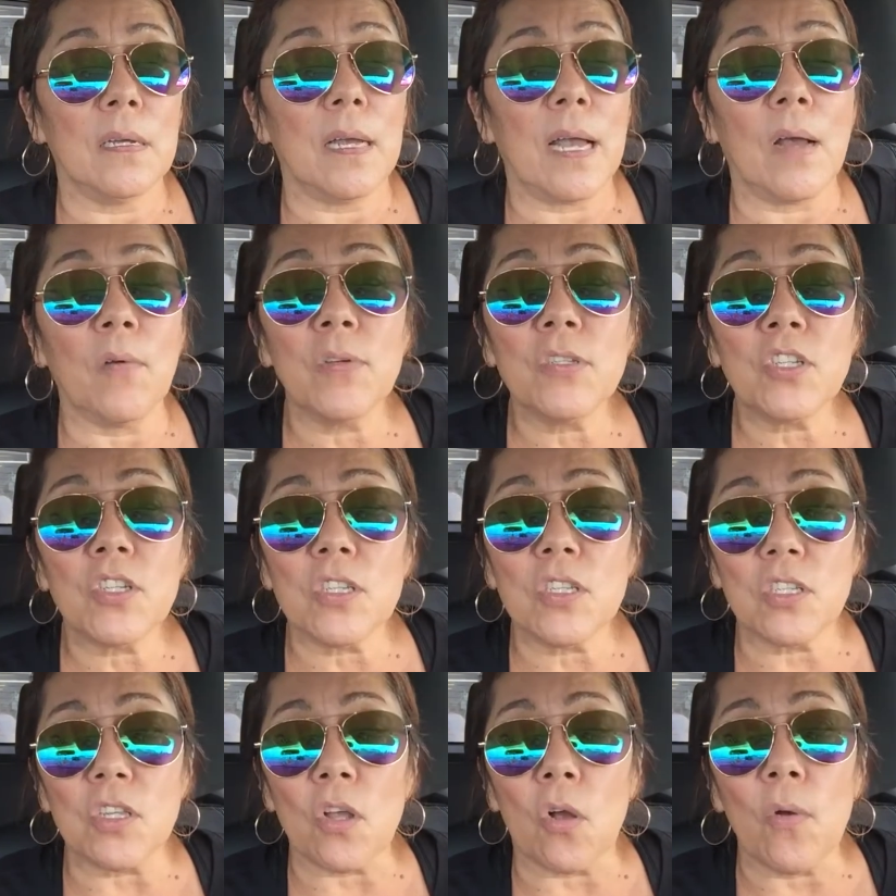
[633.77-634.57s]
I was
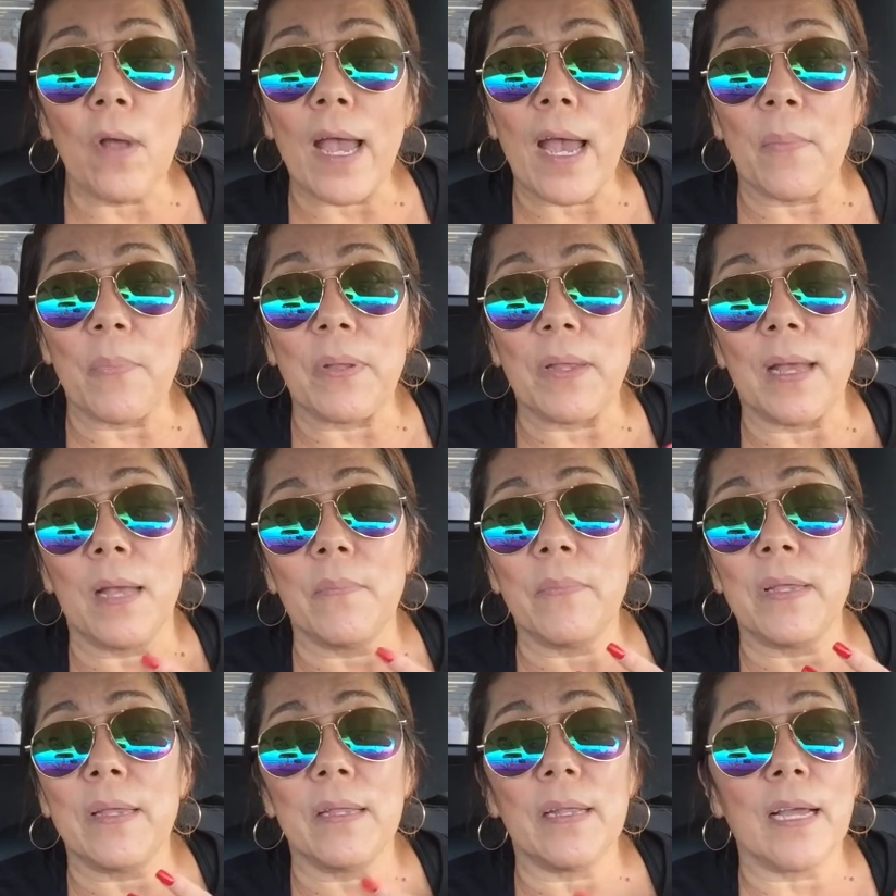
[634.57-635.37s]
just so happy. I
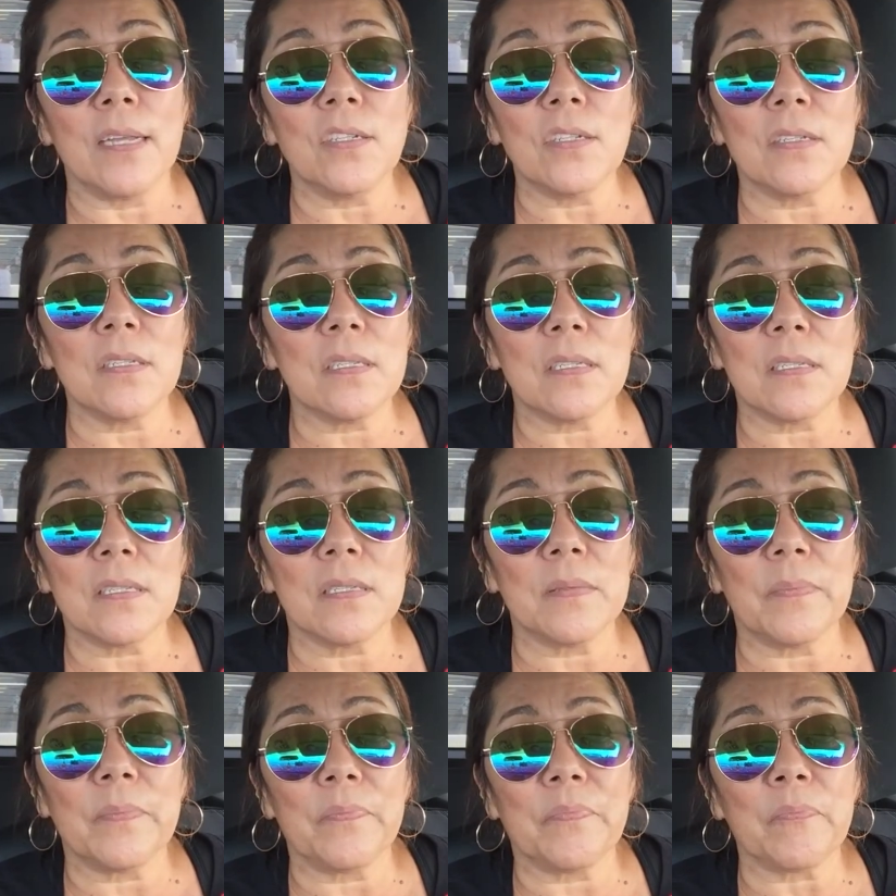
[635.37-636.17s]
mean, I
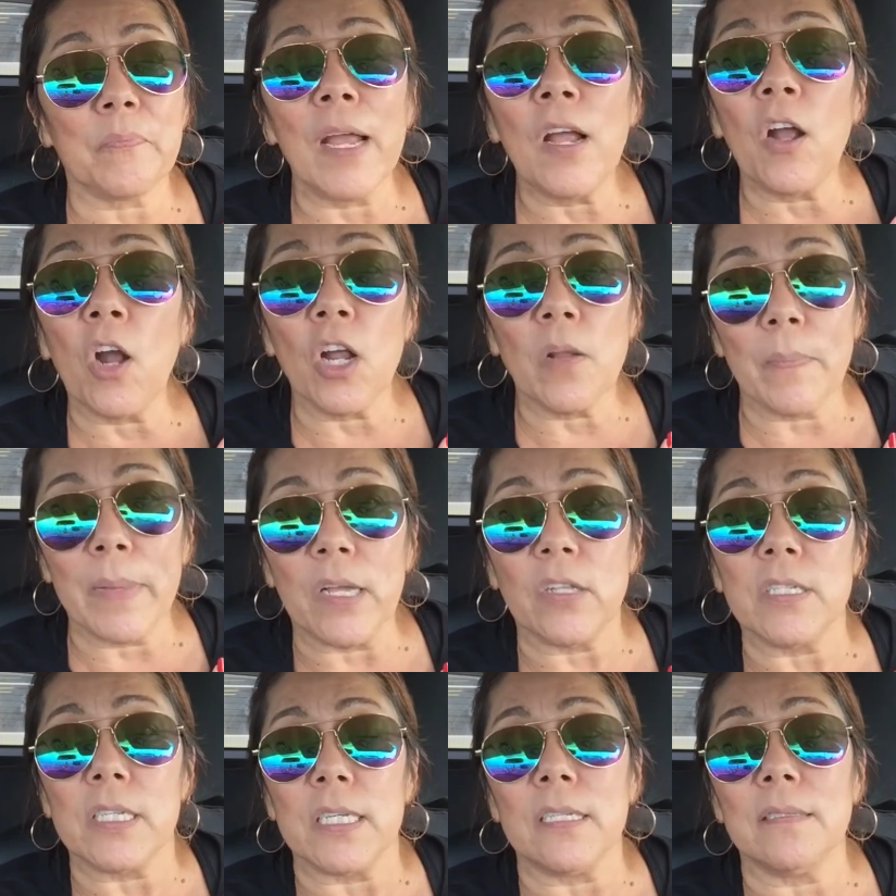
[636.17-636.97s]
just, my heart
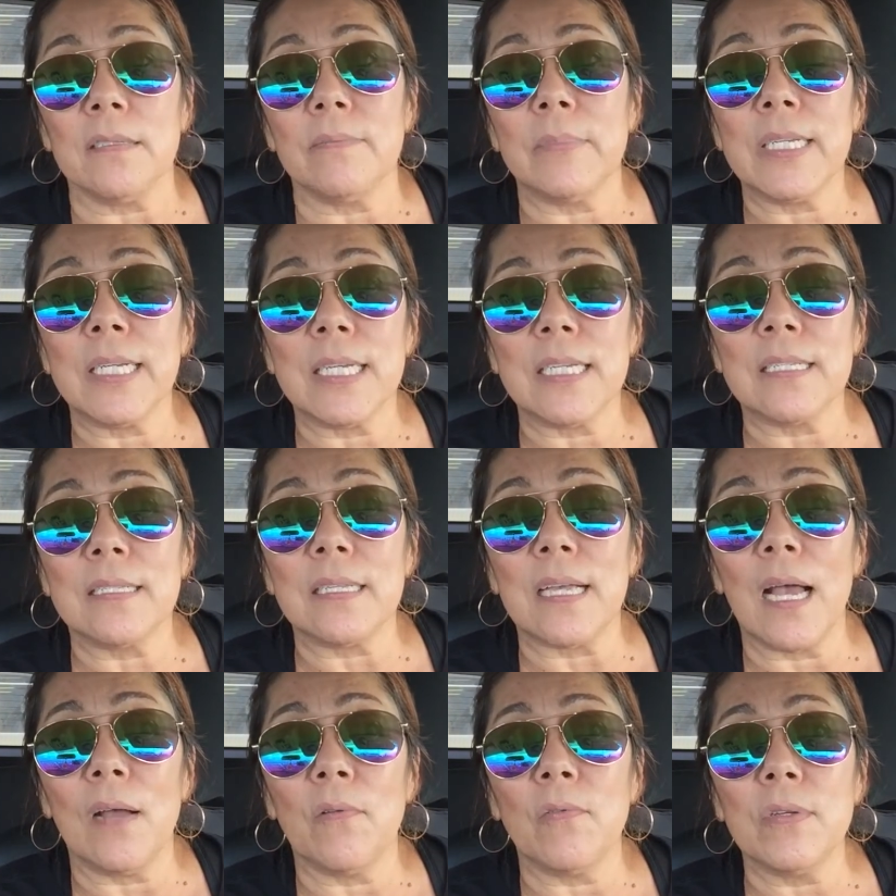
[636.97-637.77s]
melted because
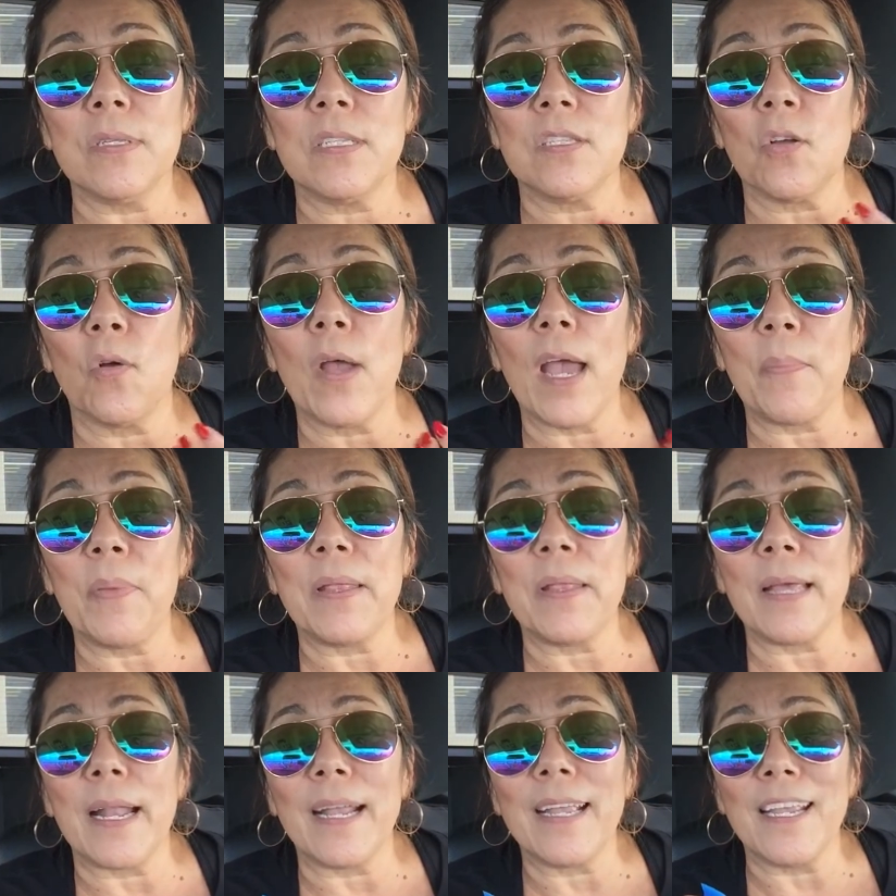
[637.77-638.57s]
I was so
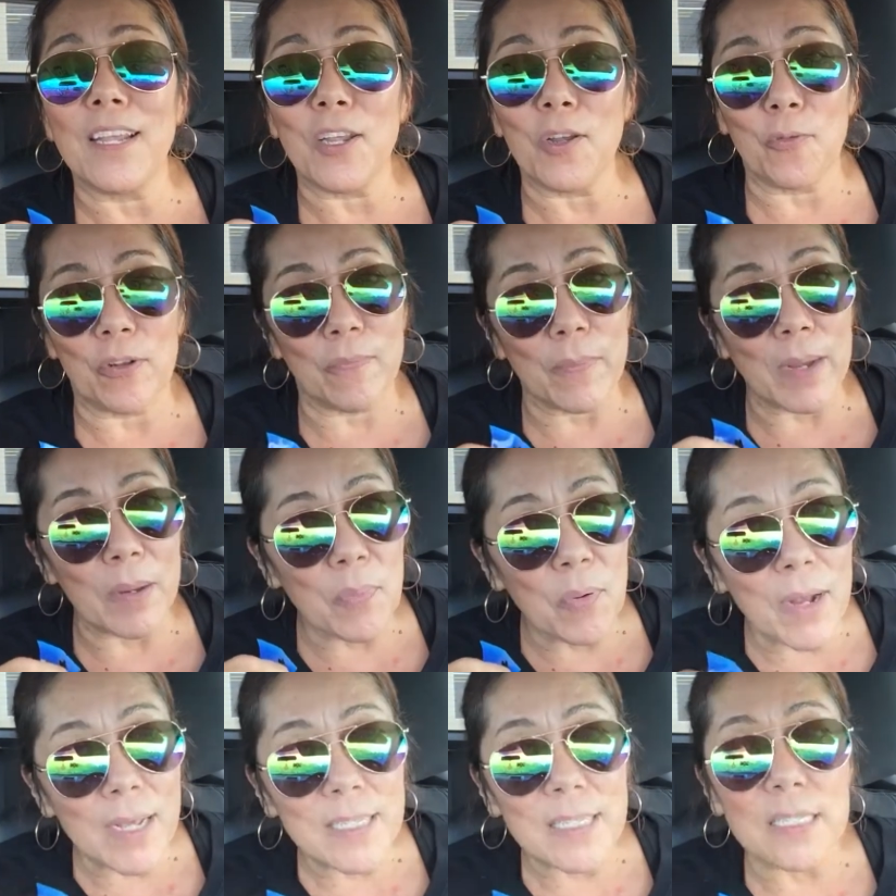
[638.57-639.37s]
happy that I can get rid of my
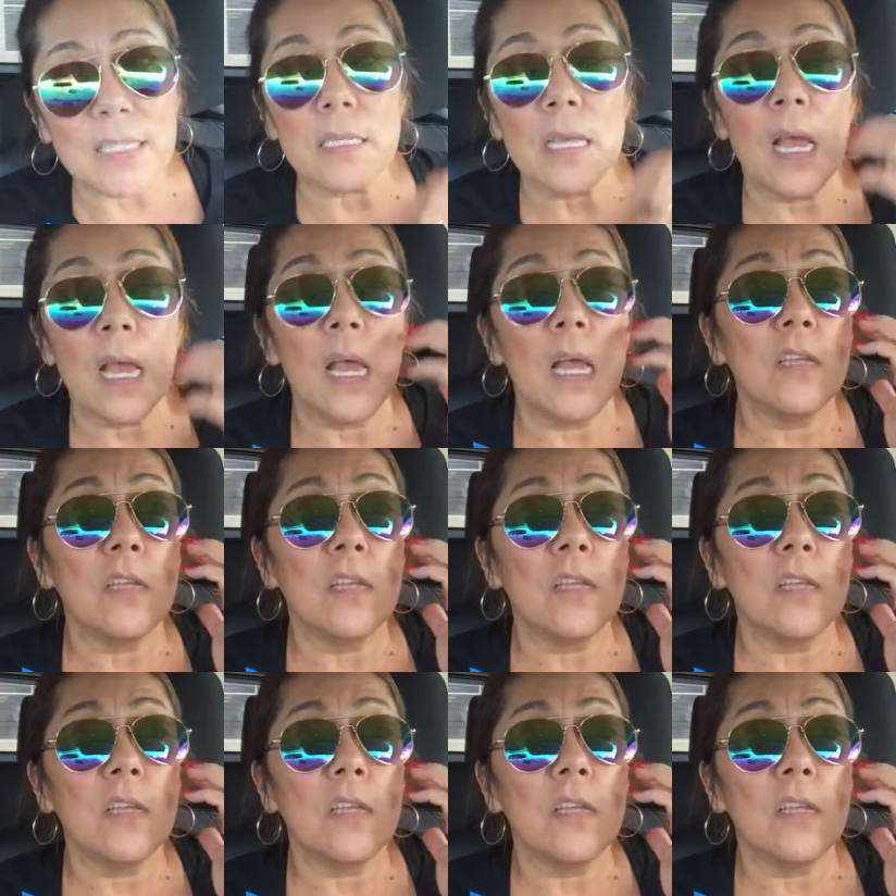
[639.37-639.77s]
presents.